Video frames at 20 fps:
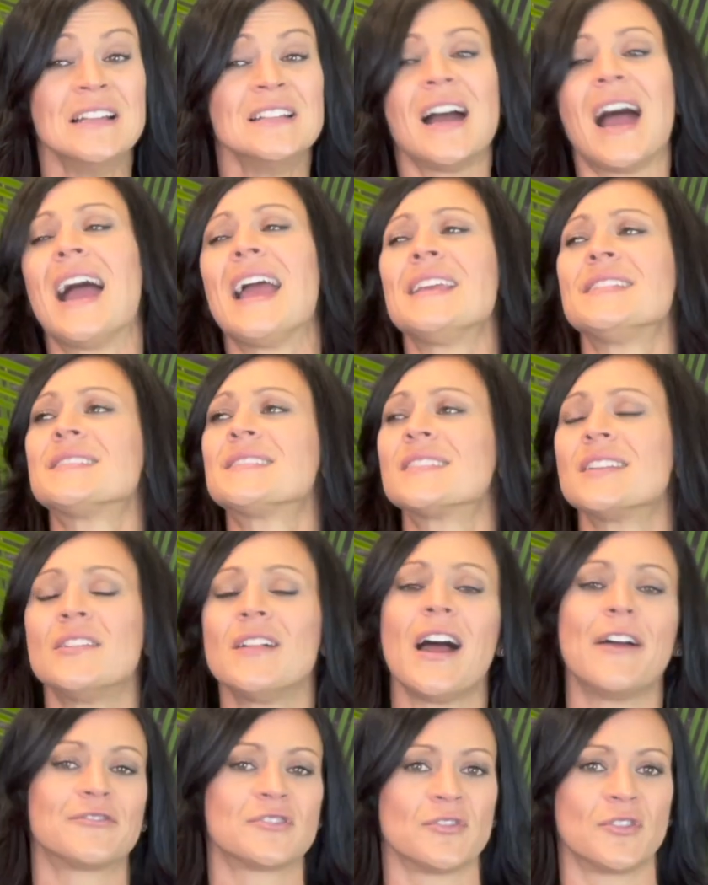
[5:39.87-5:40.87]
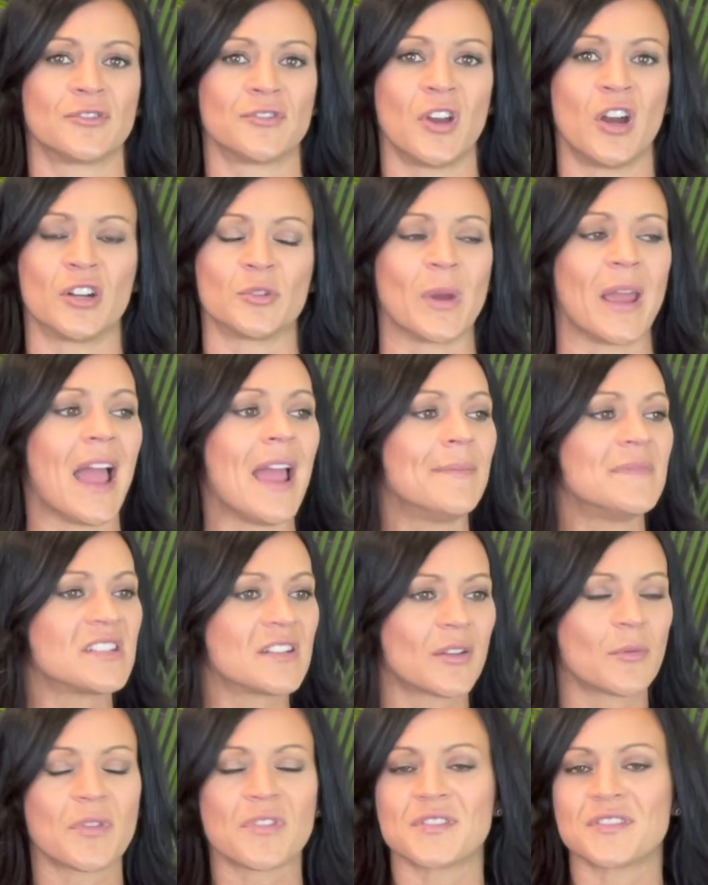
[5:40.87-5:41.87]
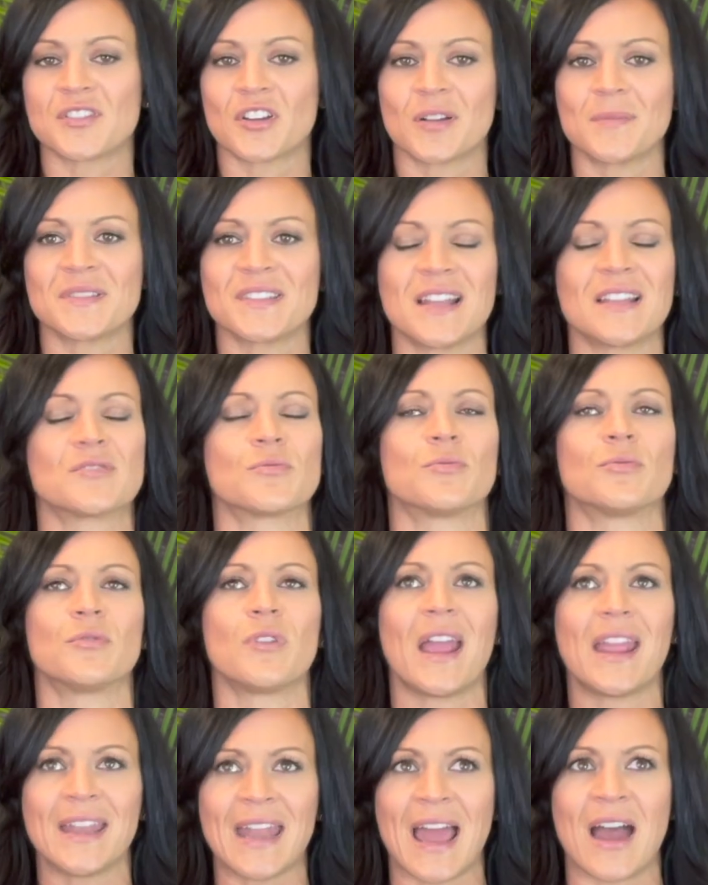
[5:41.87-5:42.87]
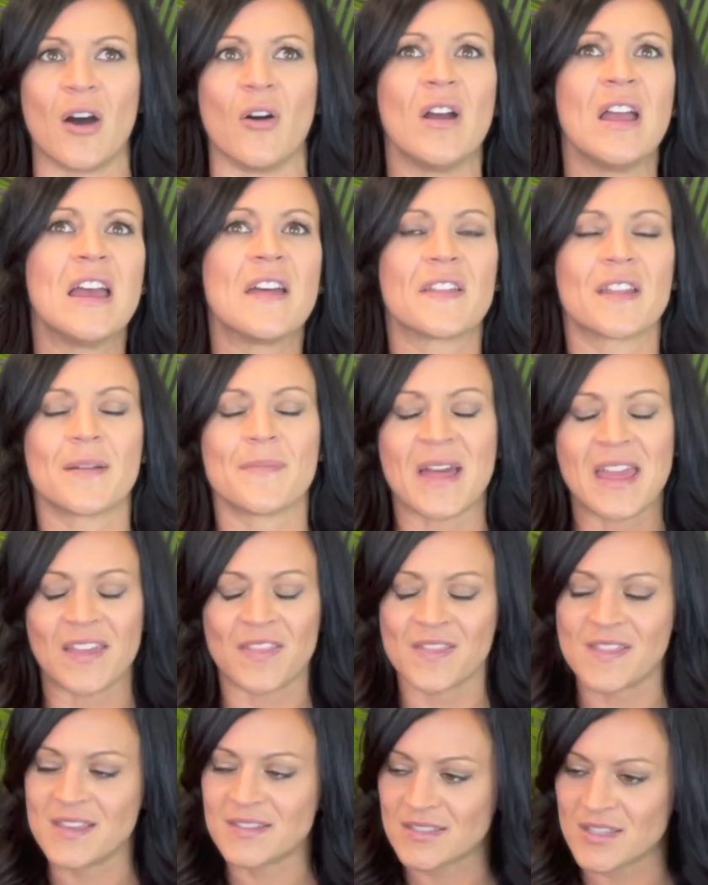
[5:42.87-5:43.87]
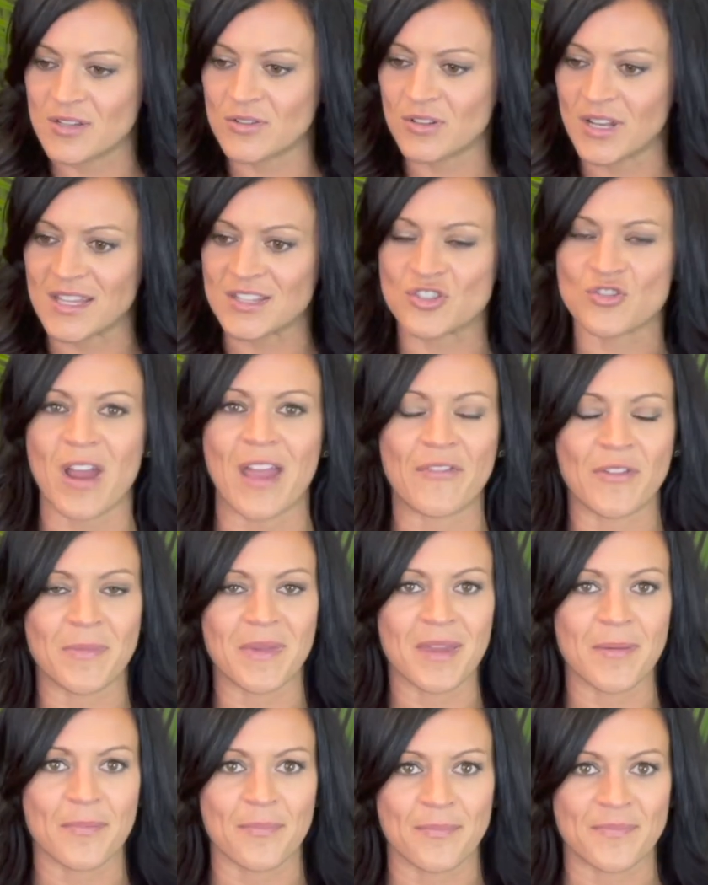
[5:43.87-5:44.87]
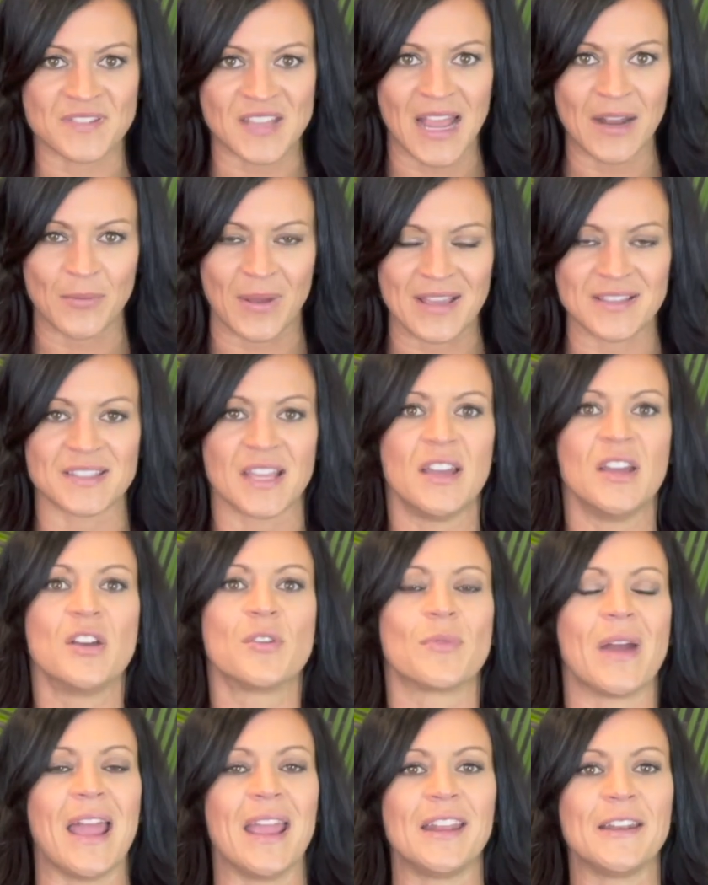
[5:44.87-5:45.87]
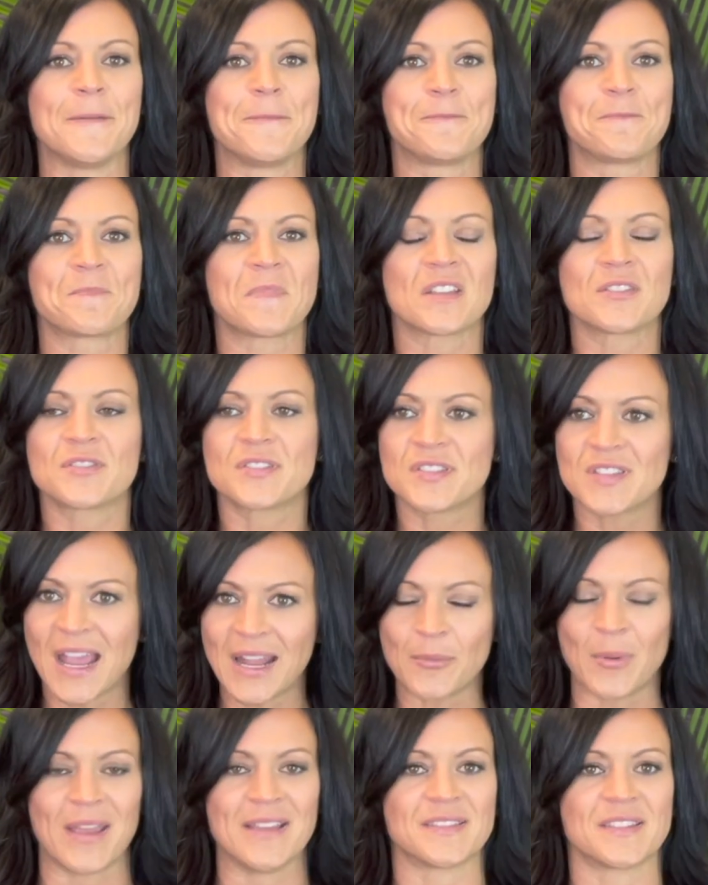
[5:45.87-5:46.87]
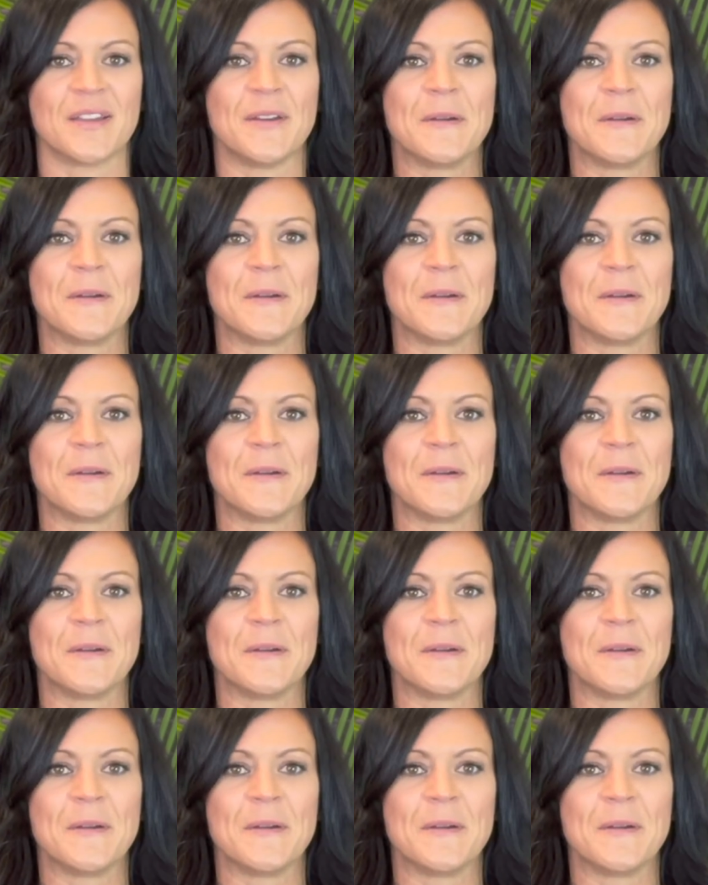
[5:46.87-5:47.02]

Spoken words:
I still have to learn the hard way. I'm dealing with a circumstance right now that I'm like, this dude is driving me sideways, right? Sideways.